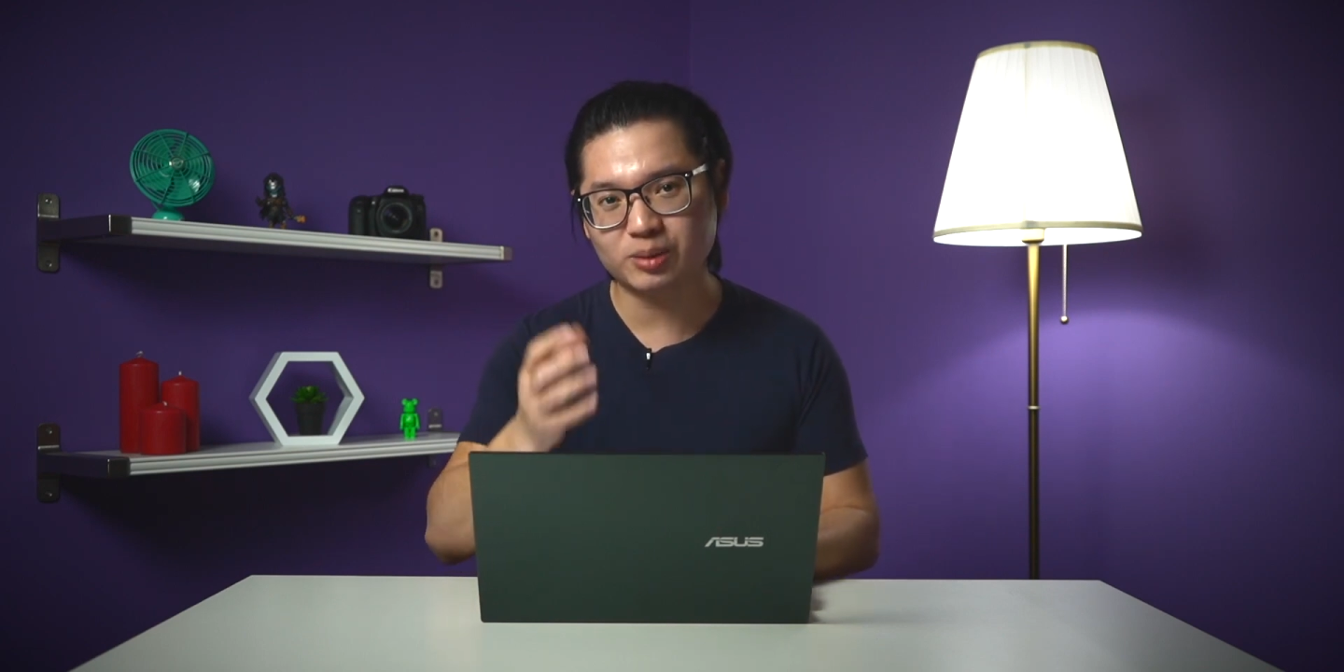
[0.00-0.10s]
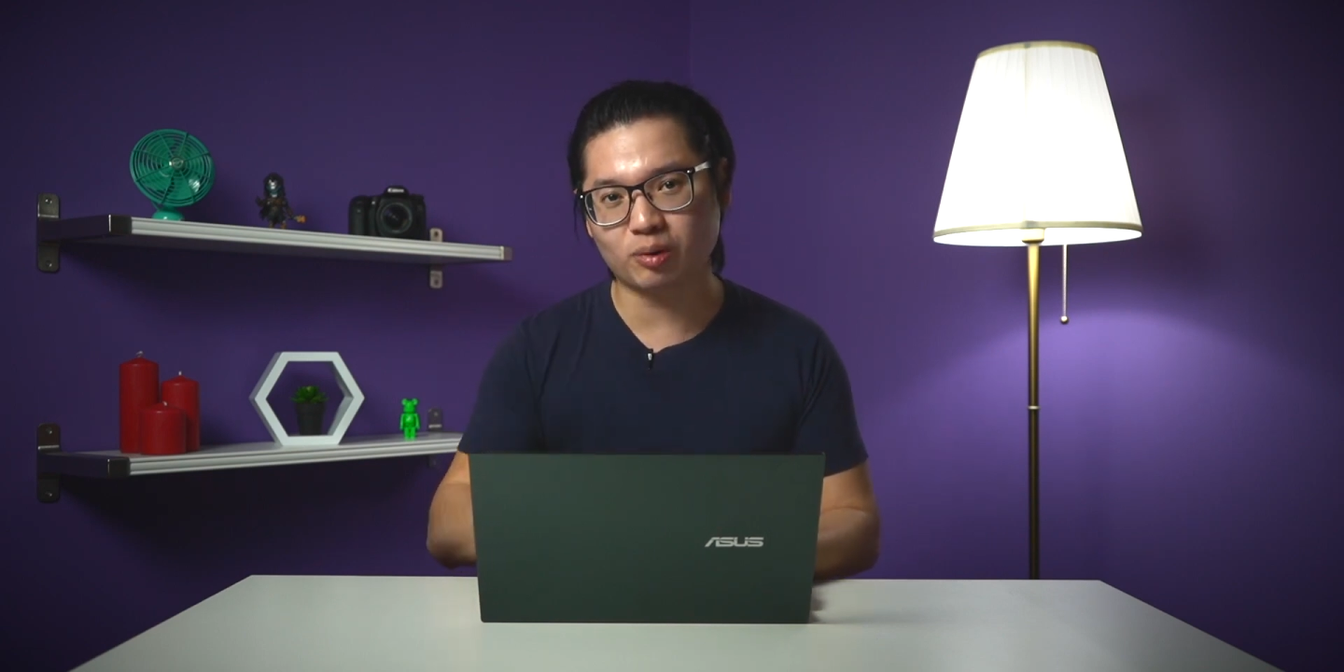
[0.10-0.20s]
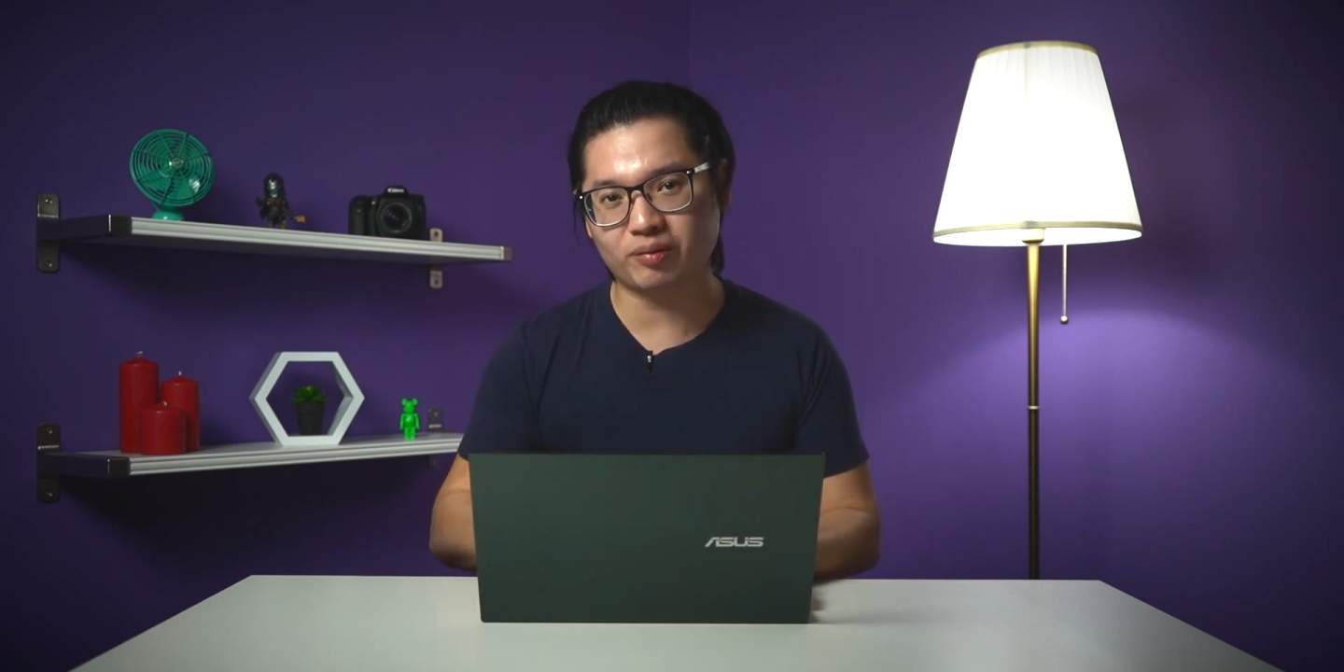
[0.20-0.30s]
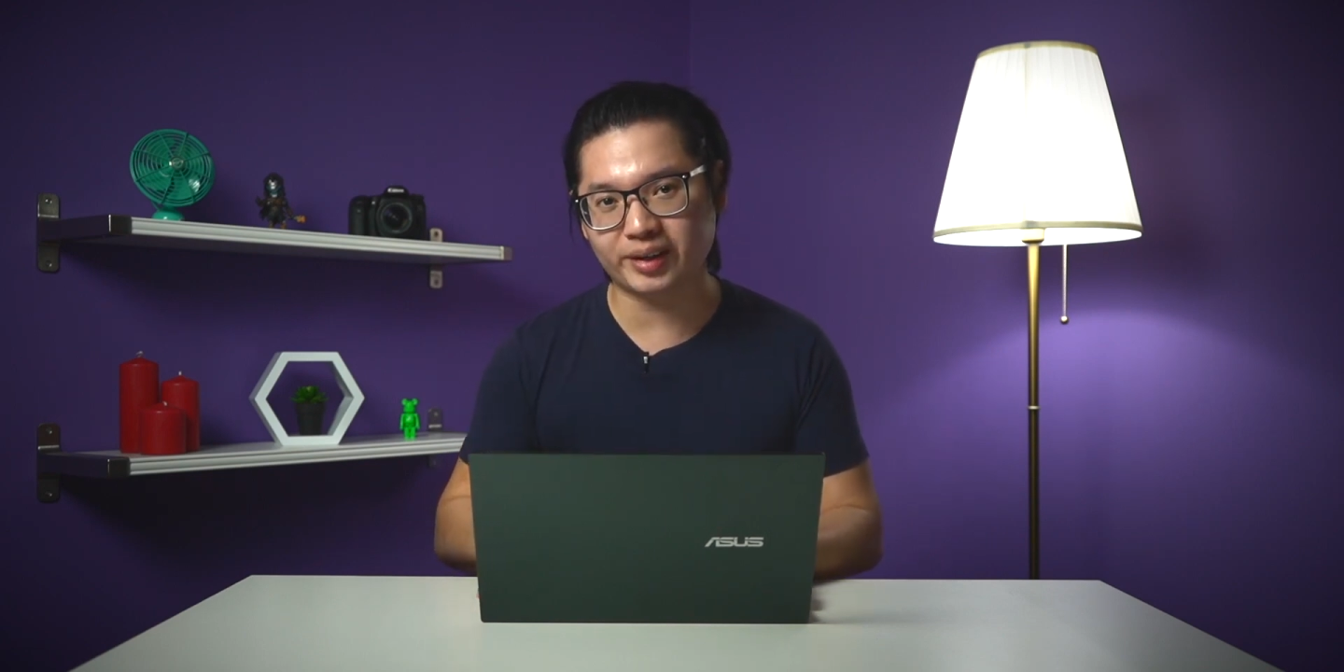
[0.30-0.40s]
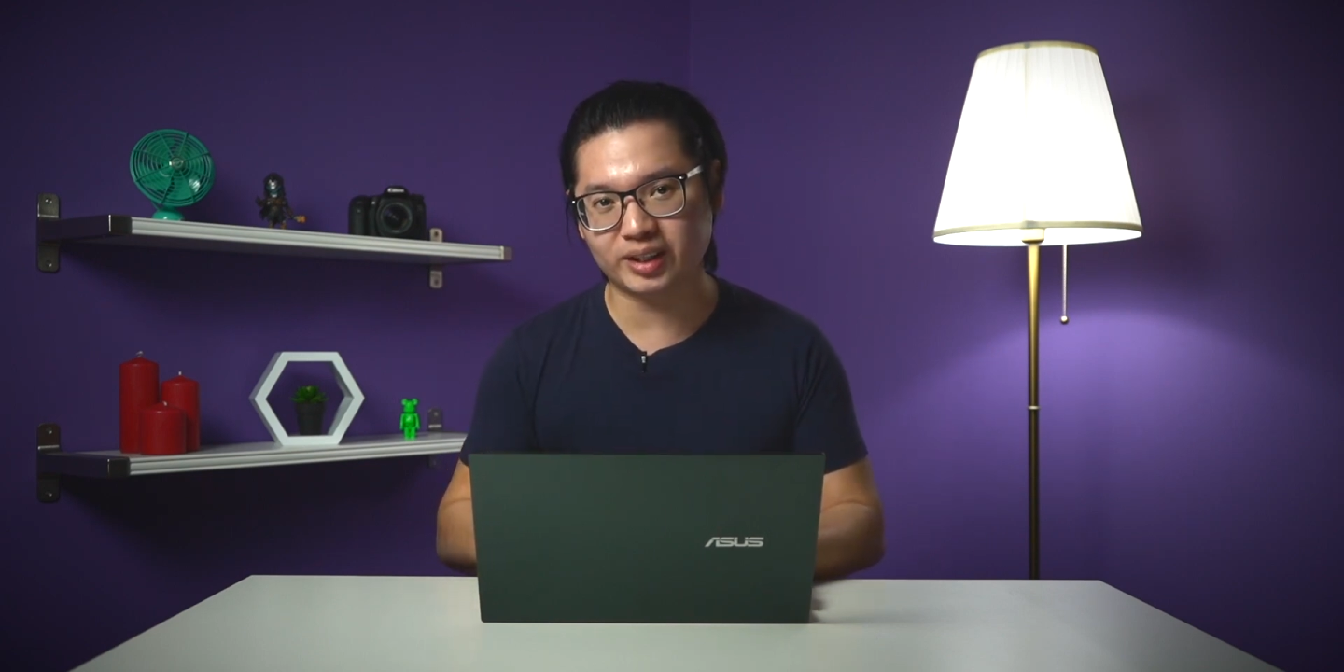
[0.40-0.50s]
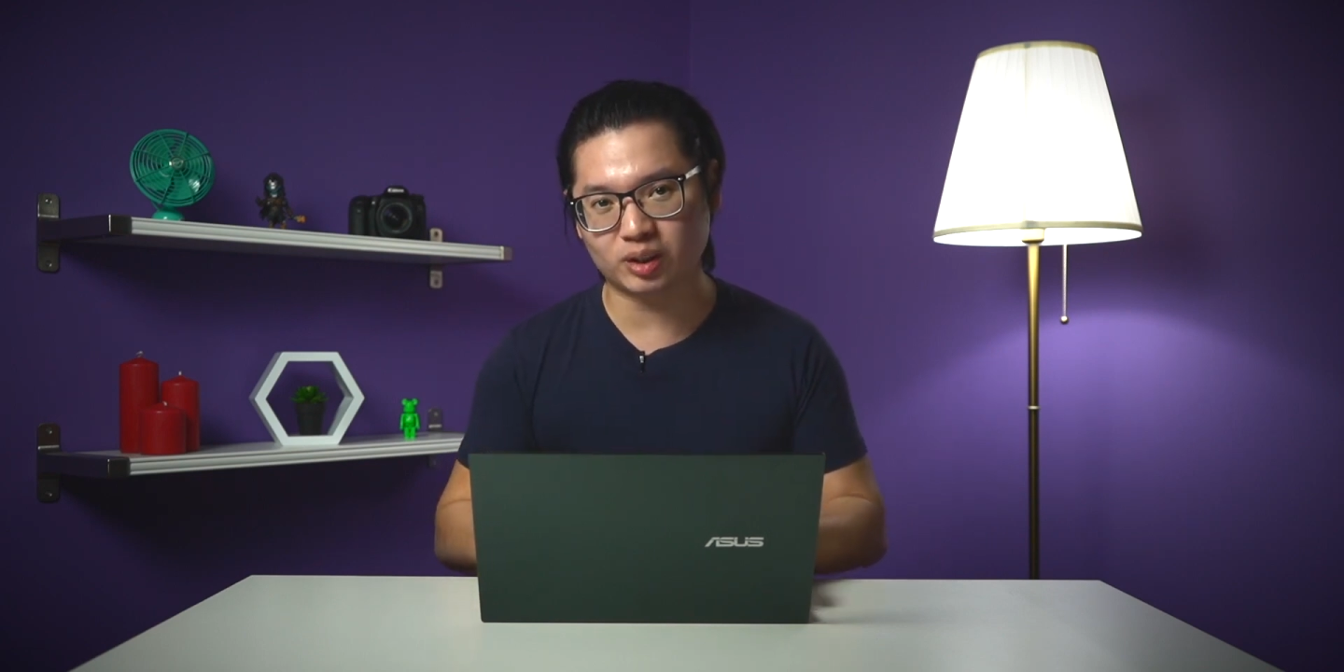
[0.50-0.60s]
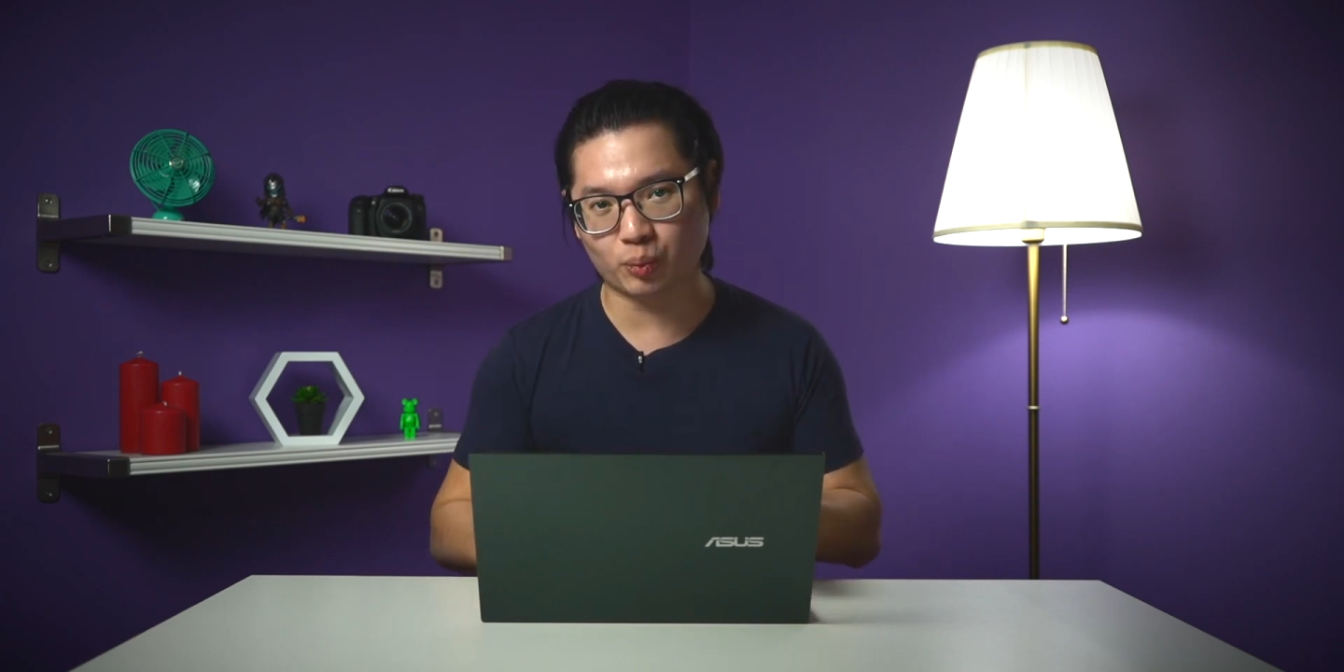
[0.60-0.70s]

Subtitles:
provided